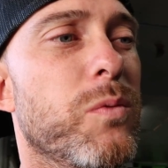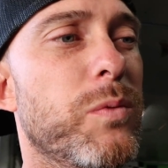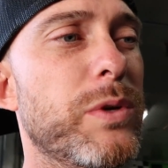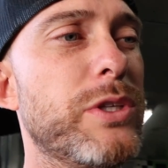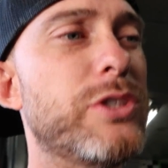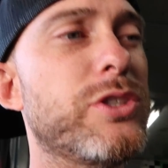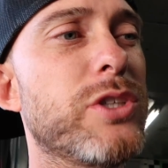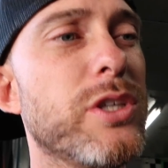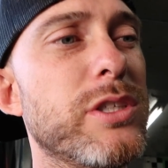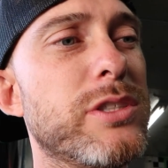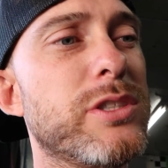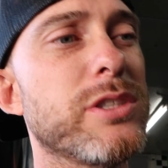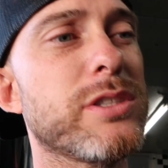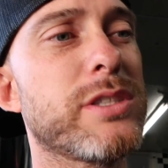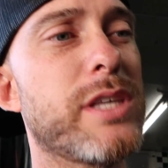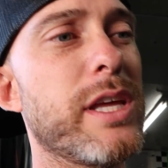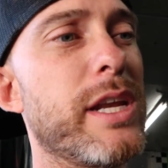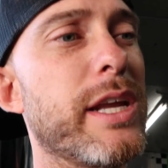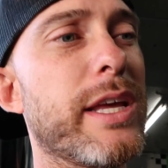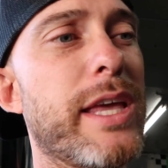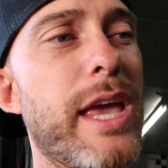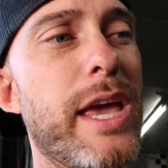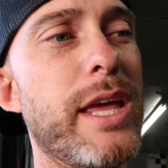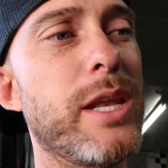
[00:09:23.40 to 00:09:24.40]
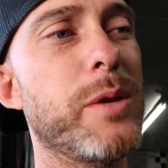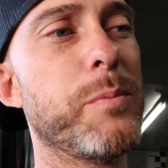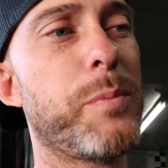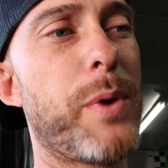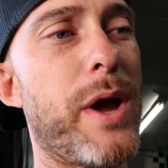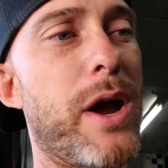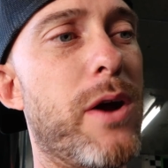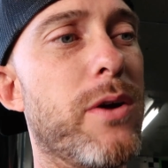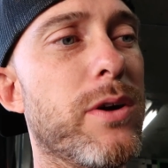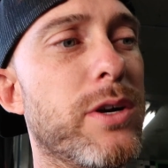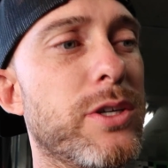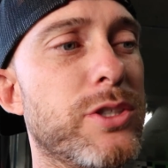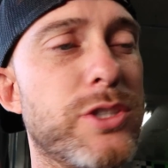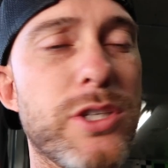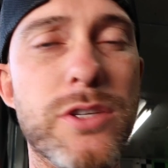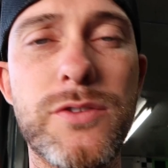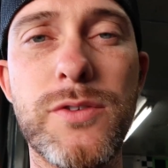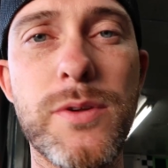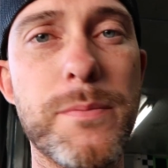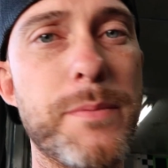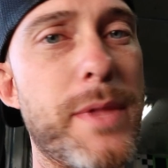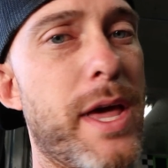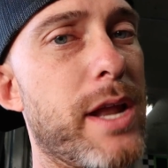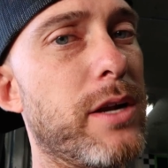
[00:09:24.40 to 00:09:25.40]
we should just get a gain in power
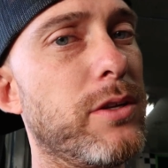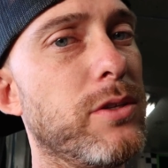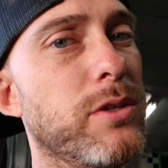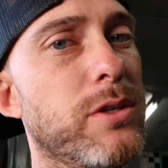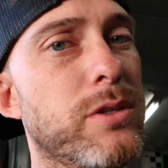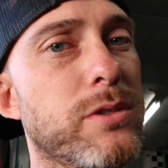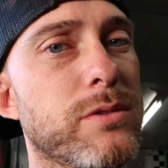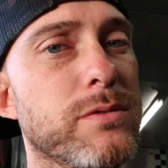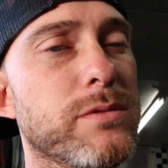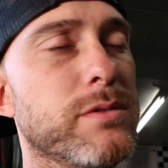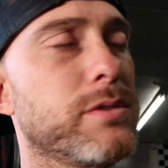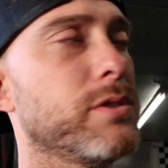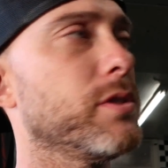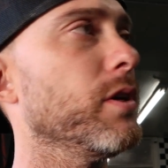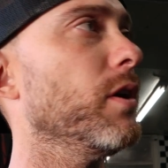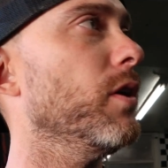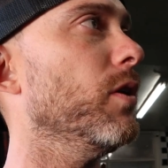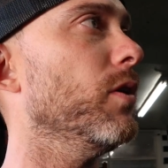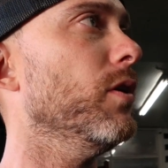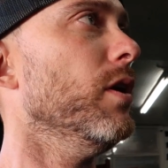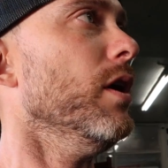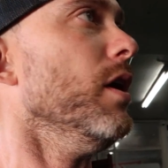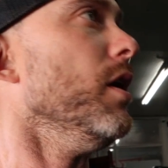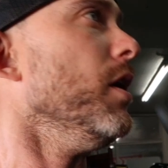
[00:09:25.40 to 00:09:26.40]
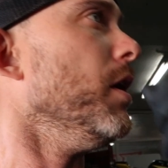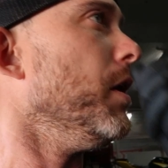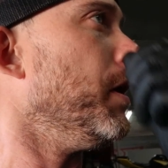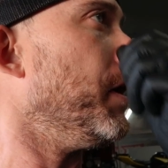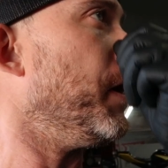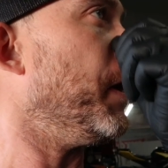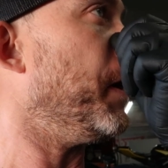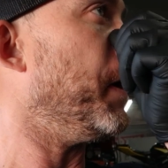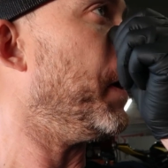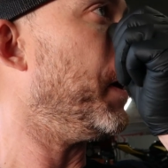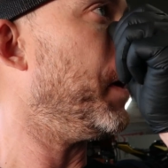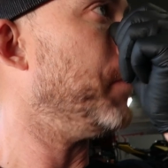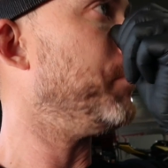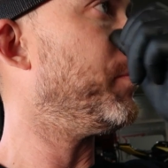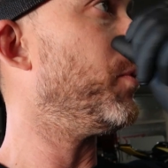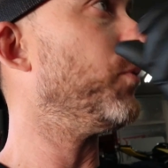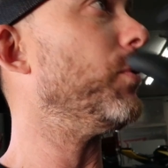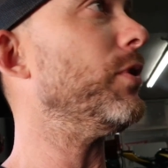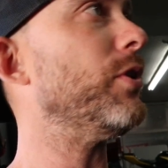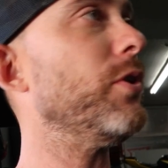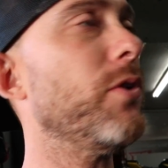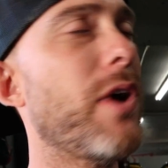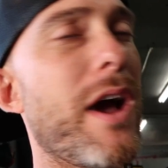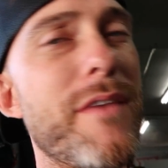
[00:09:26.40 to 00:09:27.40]
just from that alone. So, but
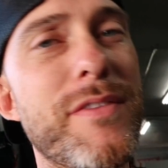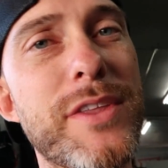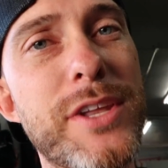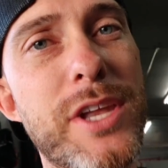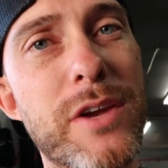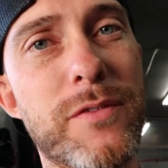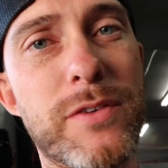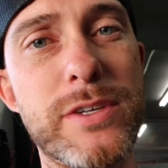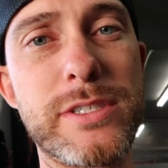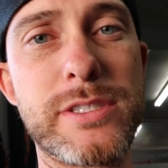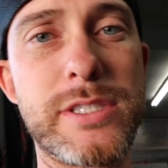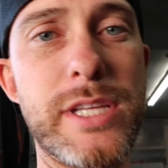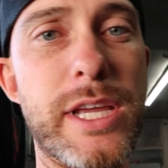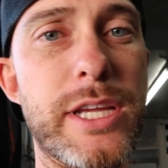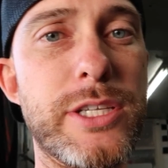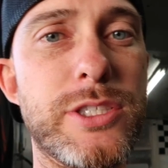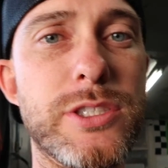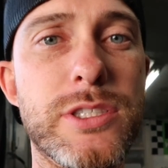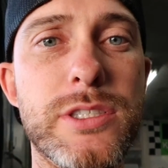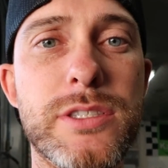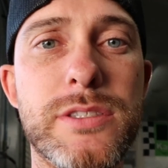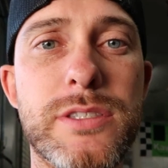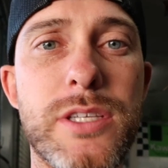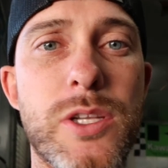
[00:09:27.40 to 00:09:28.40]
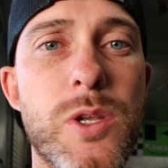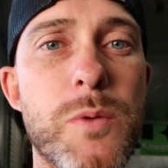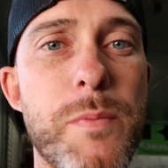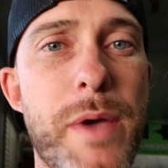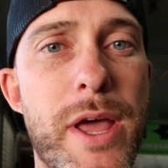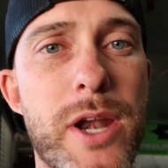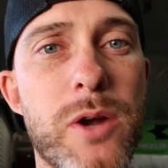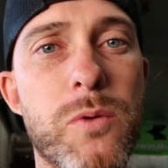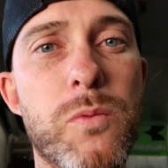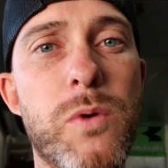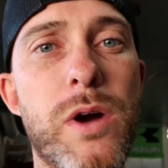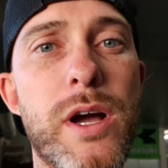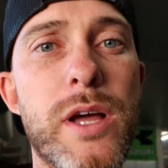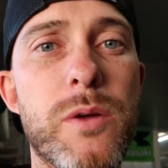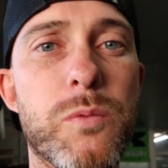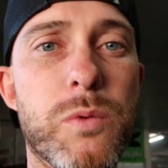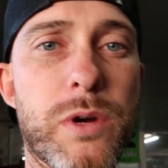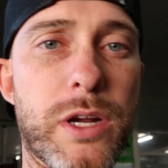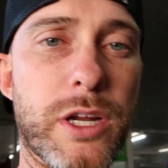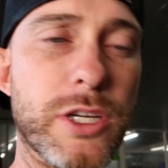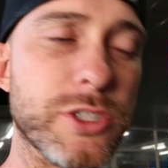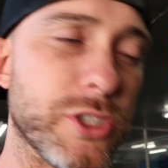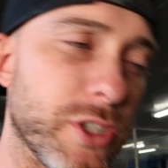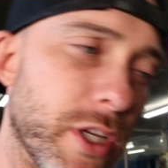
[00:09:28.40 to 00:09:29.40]
we do have the different stages, and no matter what,
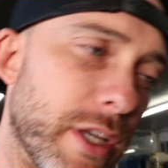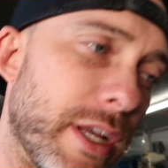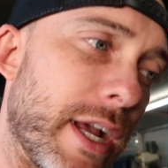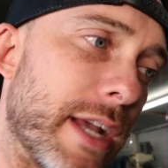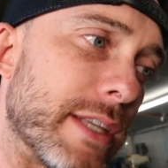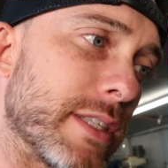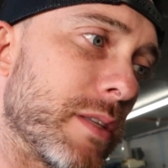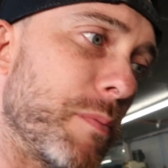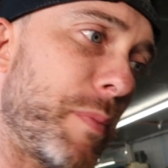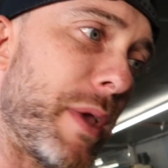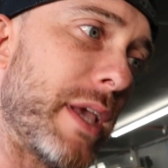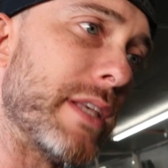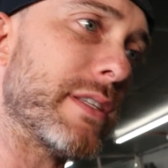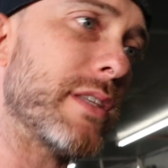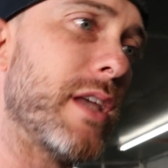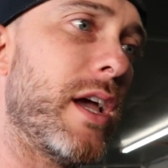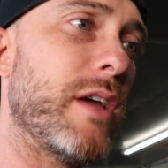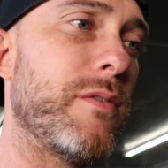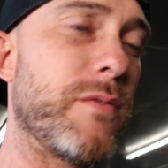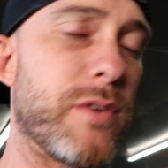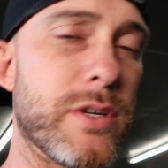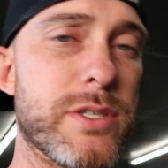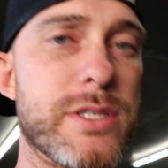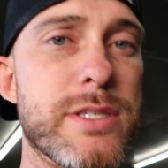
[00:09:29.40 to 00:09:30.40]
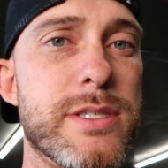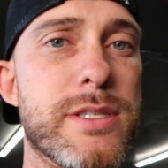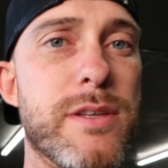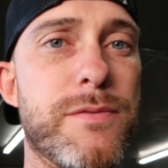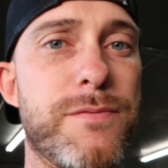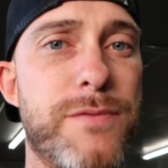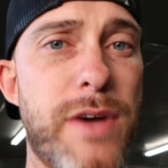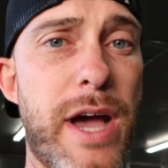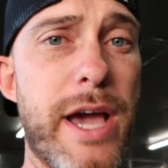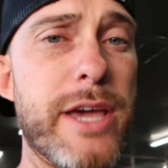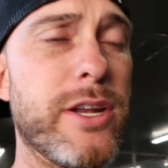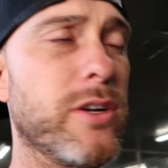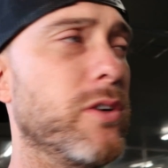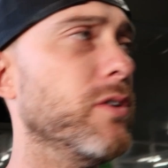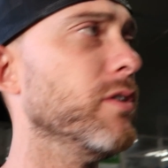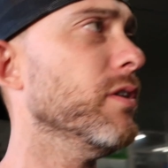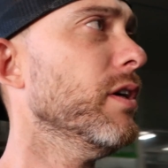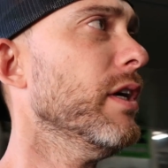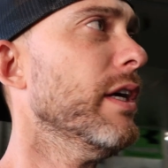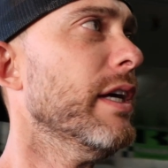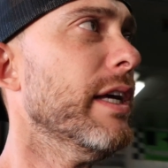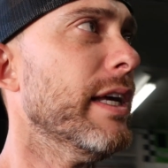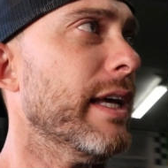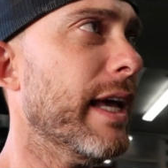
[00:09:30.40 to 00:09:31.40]
we're gonna show you guys the baseline versus the final,
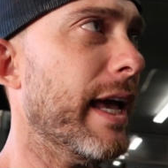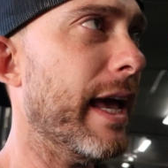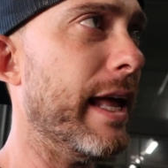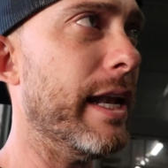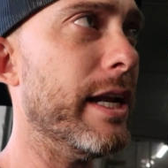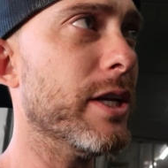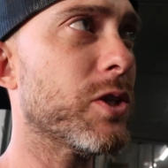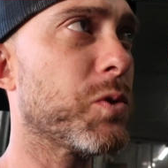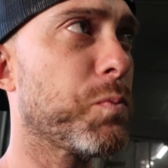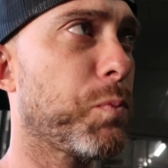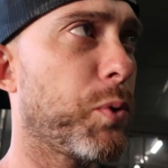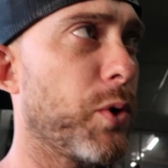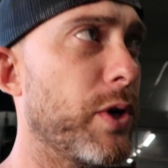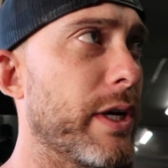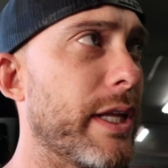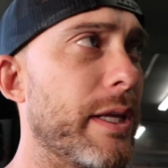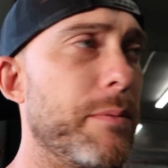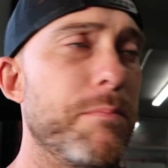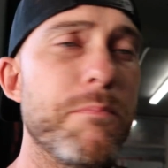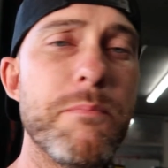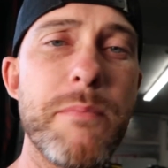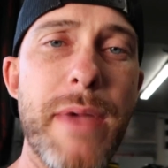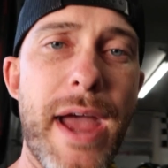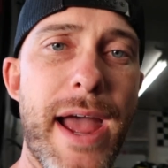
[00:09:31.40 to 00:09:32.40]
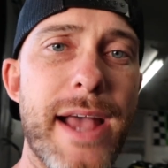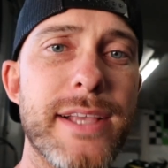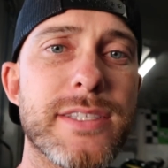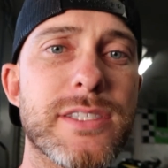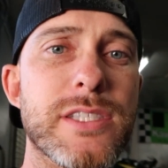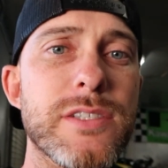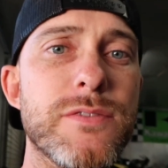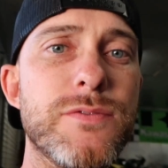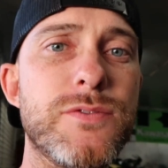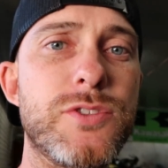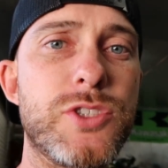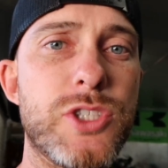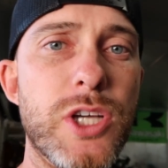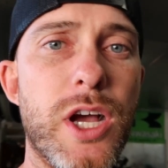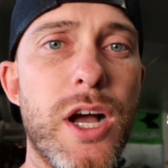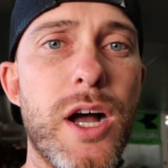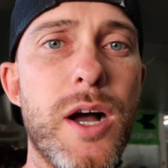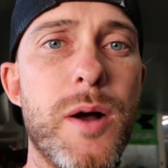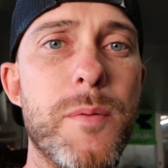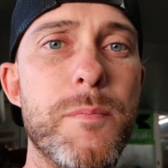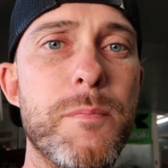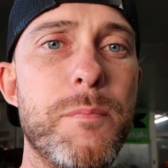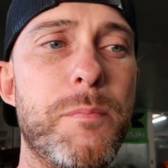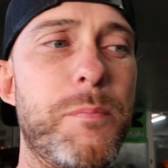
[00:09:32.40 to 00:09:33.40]
and it's pretty massive
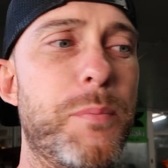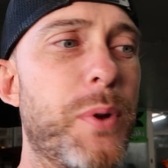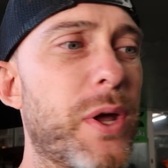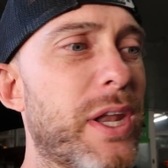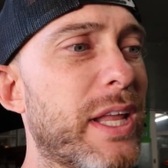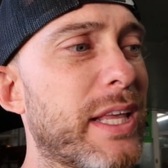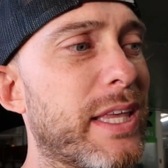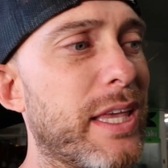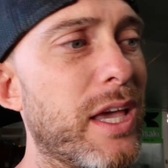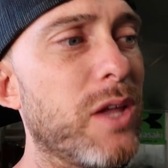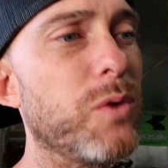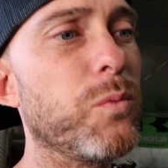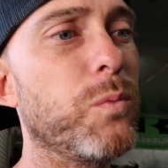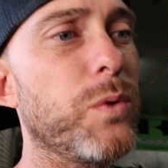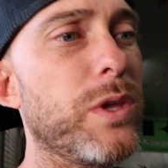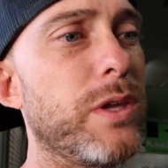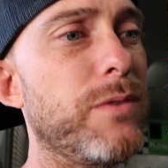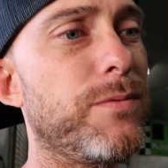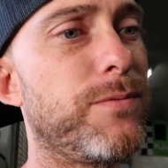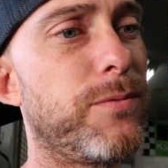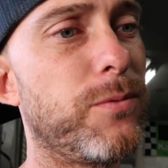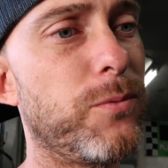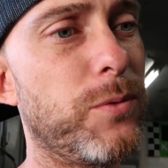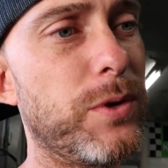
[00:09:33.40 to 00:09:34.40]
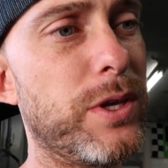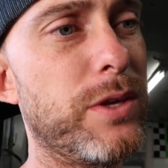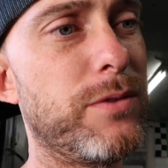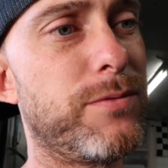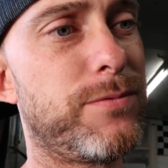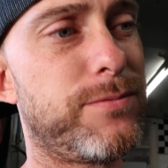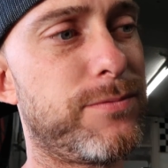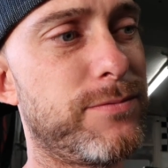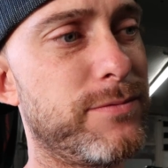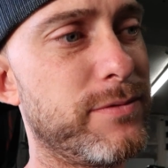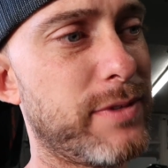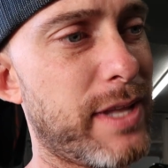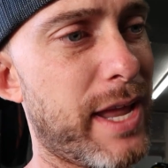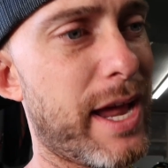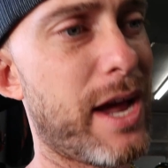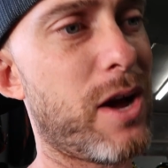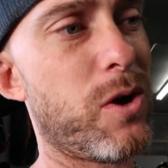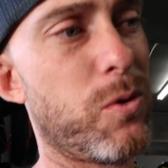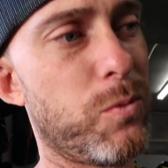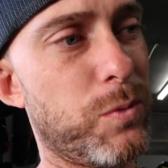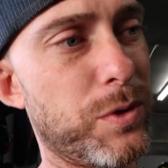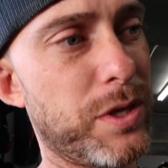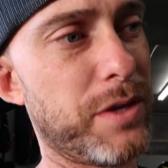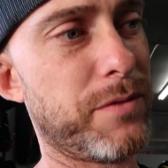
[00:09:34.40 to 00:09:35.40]
jump. But again, we've
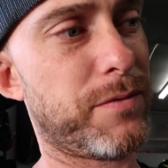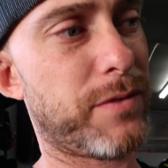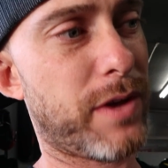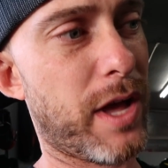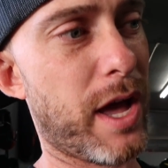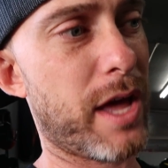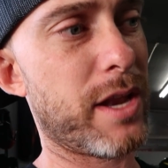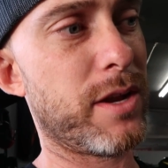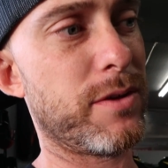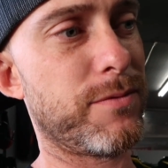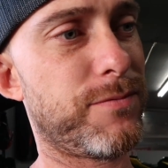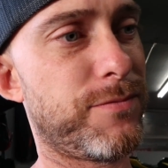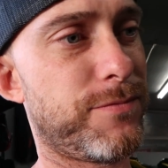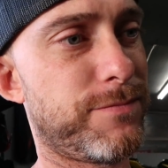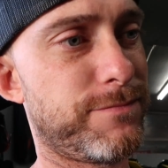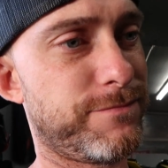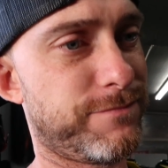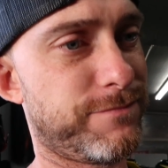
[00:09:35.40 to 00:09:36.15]
kind of